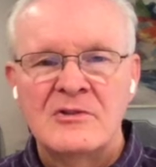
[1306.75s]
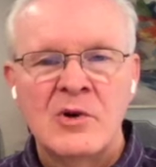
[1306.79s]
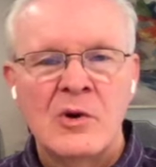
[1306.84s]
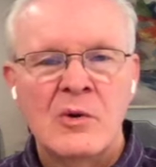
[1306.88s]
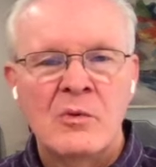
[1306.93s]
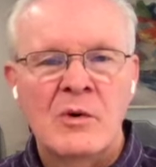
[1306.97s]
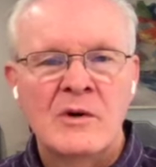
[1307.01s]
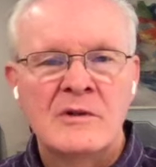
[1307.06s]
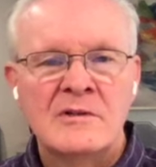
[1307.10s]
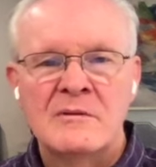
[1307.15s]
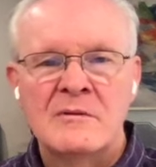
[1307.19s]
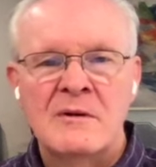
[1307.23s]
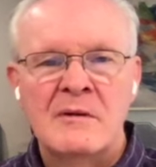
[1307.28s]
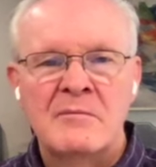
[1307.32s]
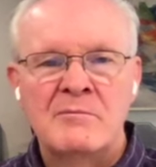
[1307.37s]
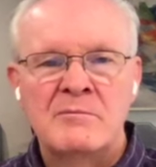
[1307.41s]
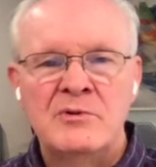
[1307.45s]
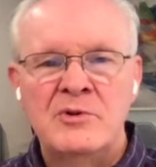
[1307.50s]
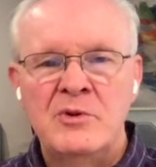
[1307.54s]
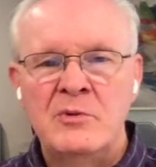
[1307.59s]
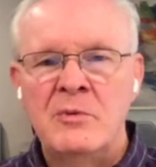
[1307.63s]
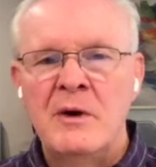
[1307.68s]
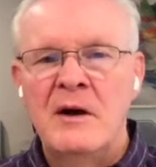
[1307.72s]
So it wasn't
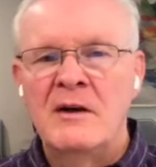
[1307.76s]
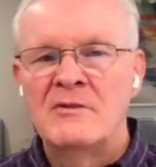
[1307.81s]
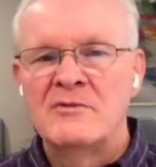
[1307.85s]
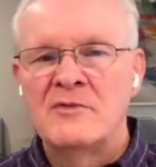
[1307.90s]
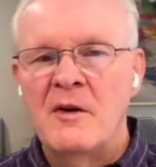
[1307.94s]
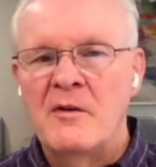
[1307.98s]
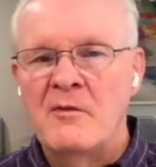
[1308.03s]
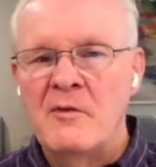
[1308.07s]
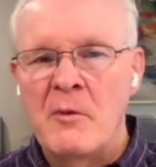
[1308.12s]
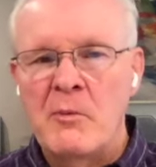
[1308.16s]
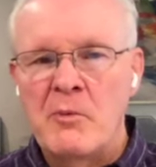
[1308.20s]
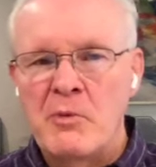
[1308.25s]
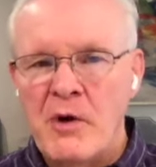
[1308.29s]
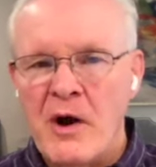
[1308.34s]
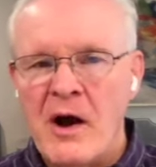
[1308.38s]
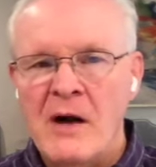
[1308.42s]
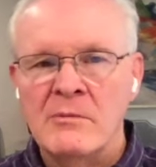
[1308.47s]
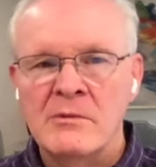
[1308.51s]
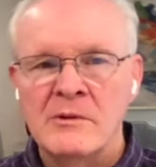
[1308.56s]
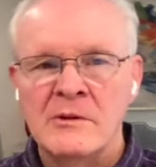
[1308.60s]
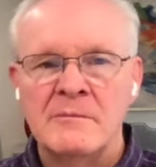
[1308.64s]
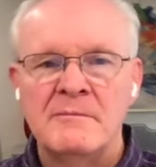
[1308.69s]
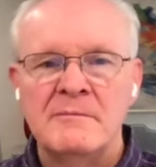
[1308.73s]
too much of a
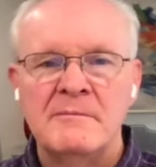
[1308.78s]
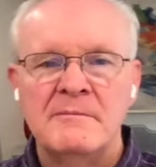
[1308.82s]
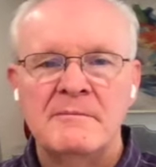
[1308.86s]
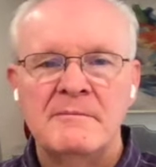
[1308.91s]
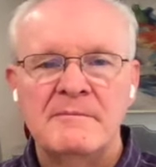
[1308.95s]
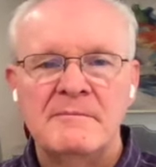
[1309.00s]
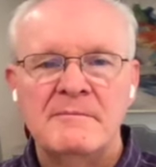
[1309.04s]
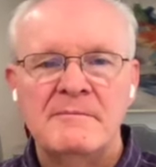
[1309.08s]
problem.